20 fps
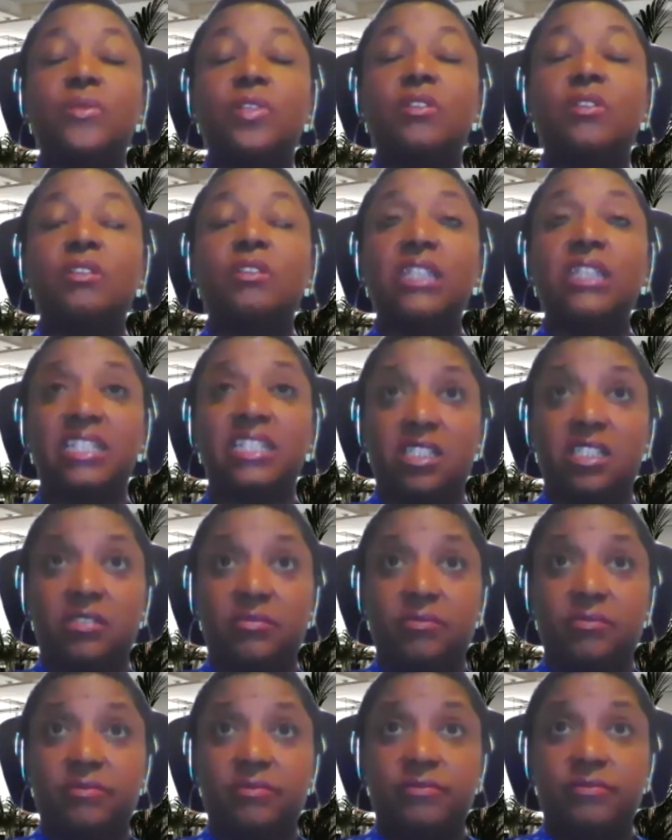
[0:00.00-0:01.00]

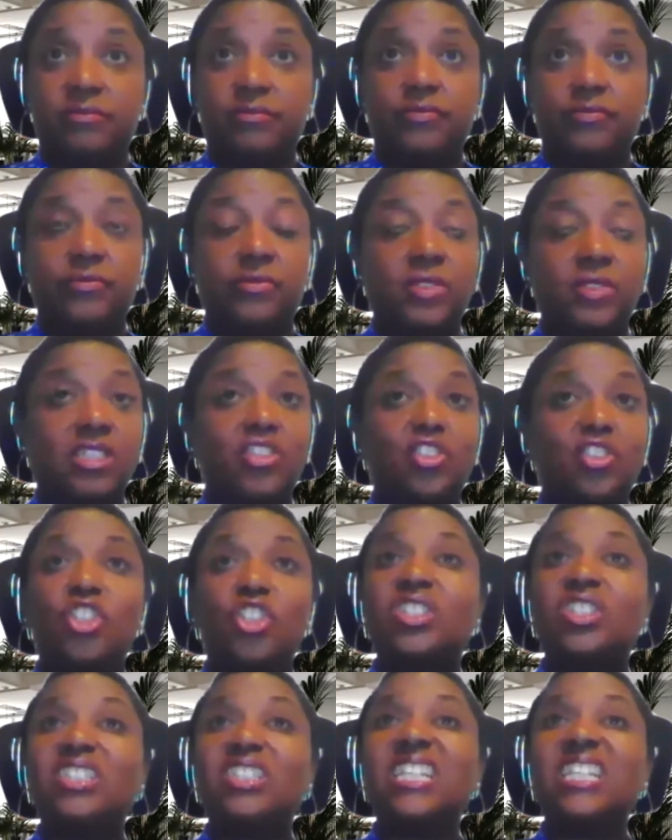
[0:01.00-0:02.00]
listen.
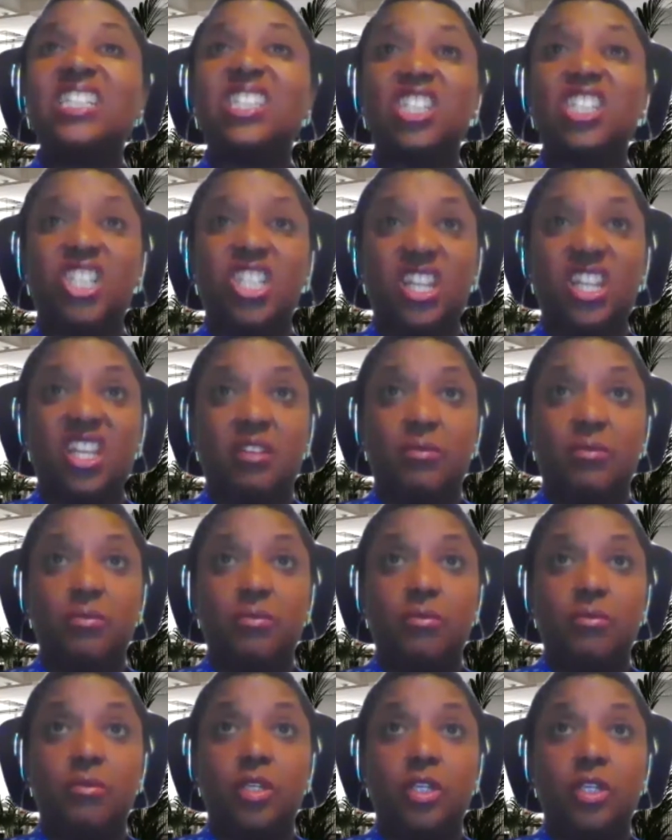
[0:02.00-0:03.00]
Just listen to them.
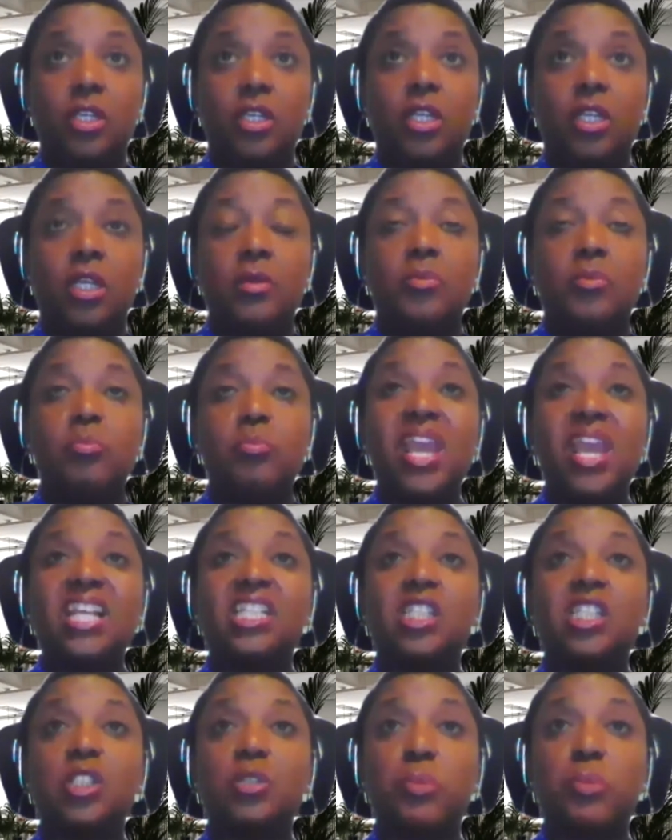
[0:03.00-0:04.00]
Make
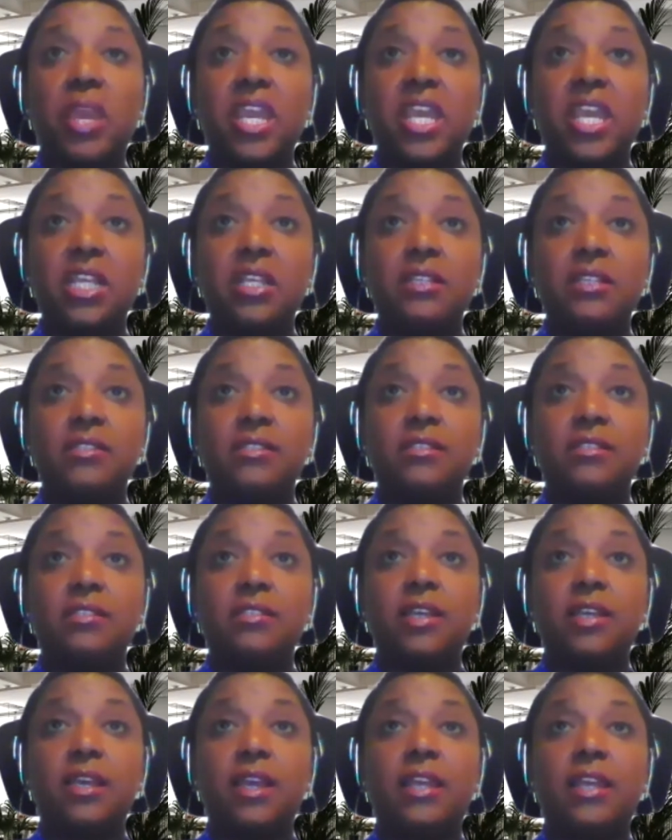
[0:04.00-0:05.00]
space
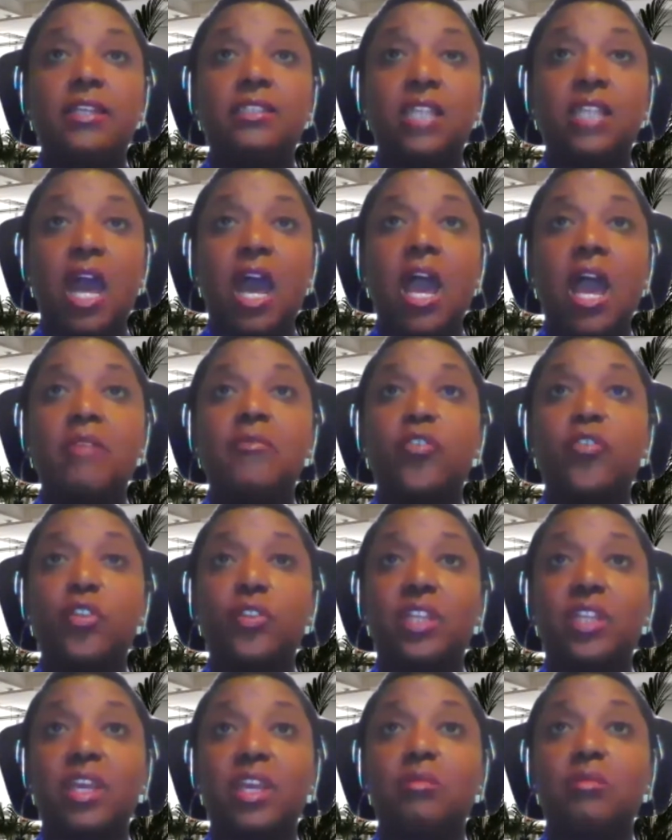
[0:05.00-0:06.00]
and time for
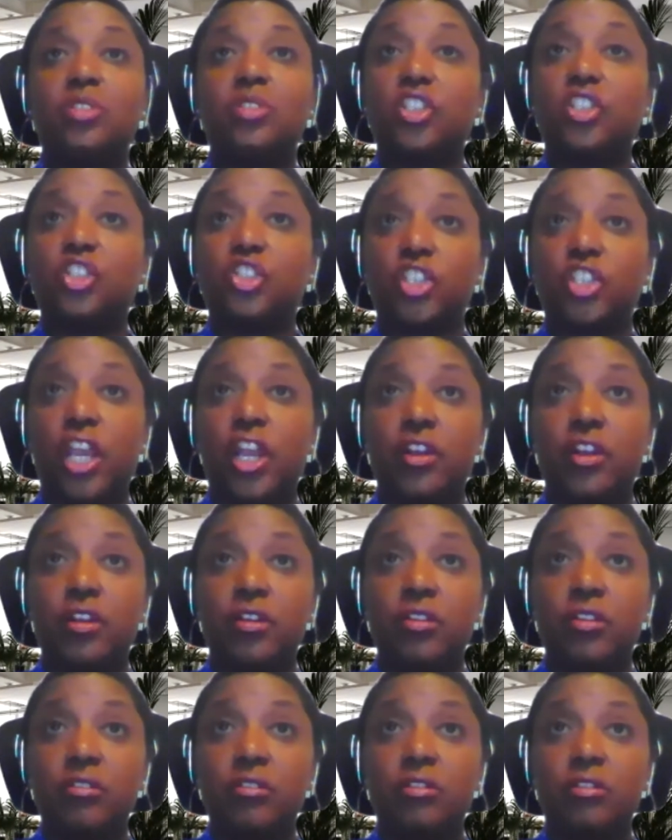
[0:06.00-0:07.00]
them to
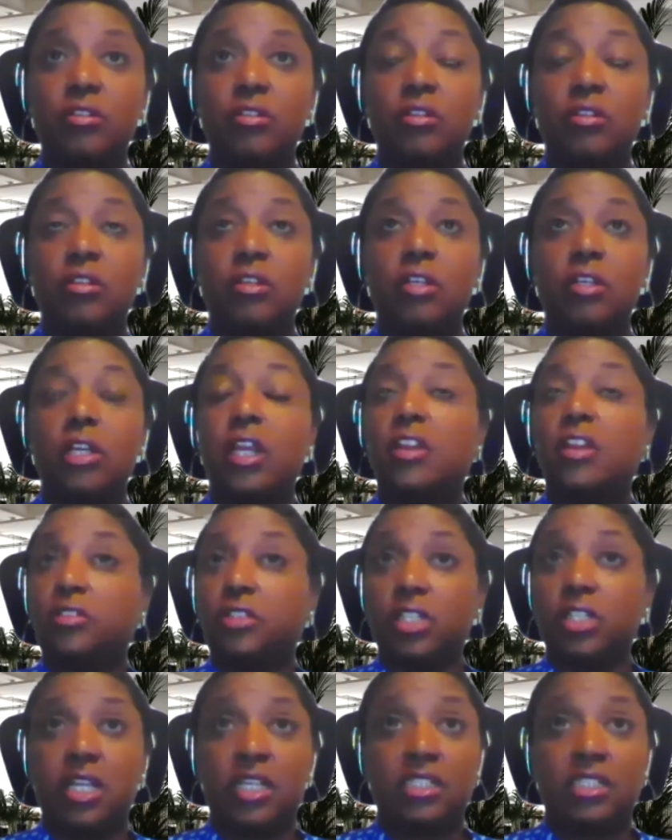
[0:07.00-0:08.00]
share
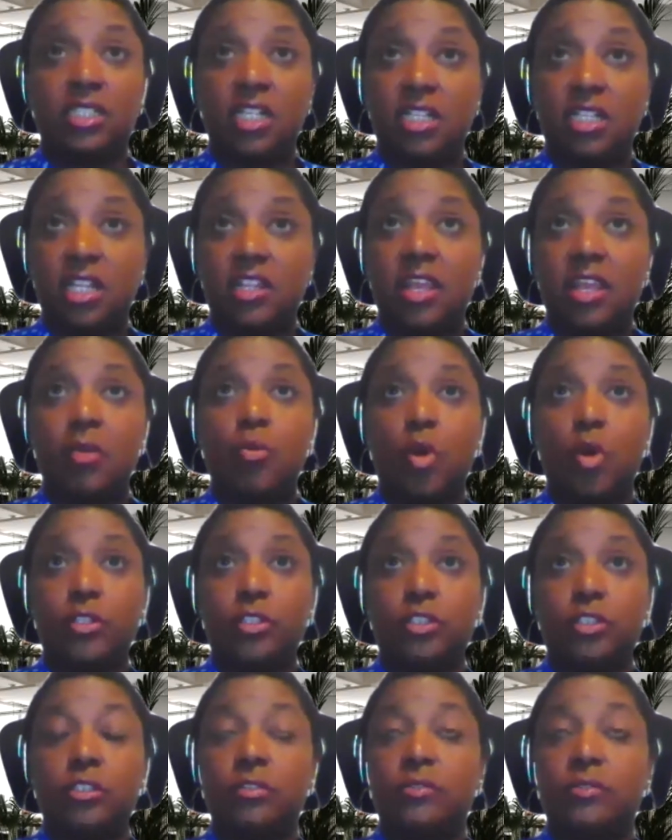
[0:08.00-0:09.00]
to the extent that they
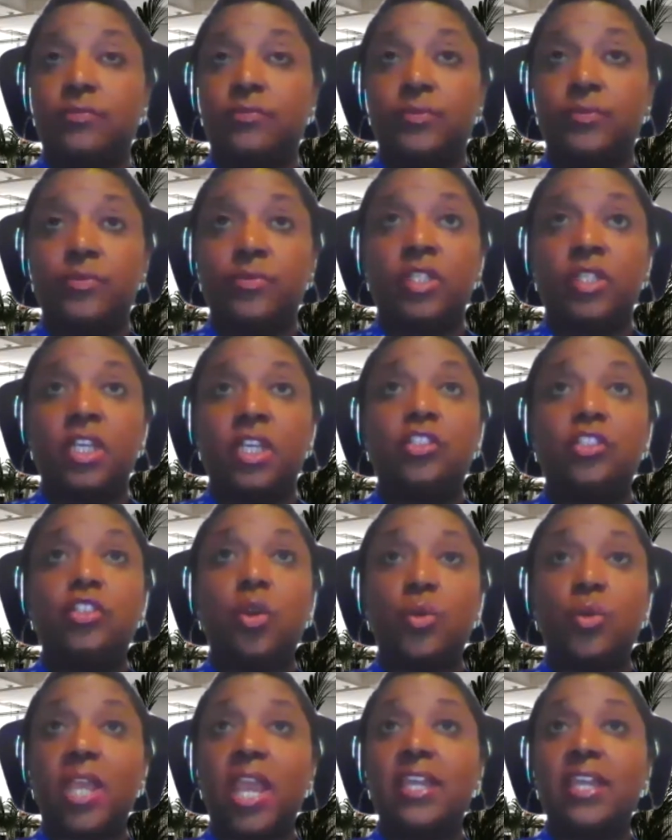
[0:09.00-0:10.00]
want to. It's
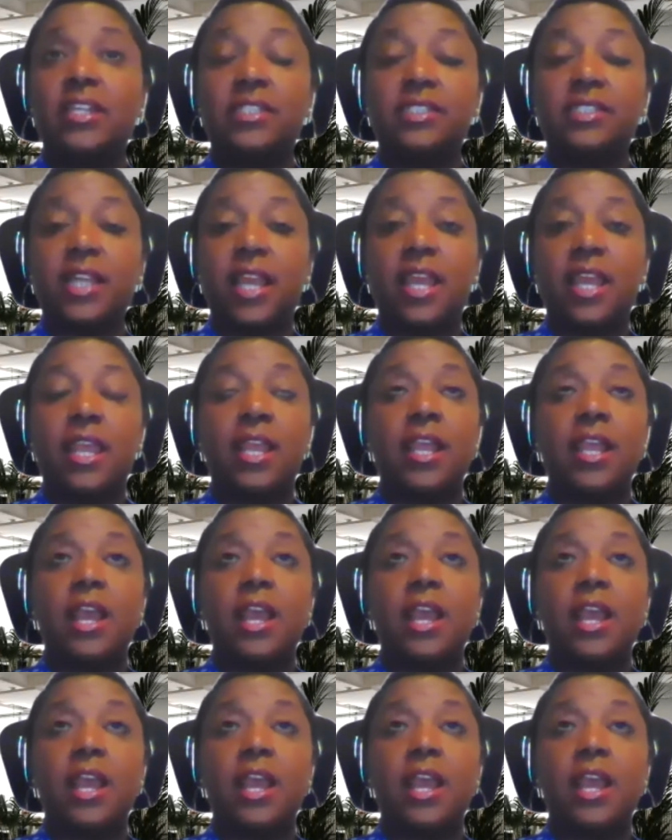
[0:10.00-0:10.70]
okay to say,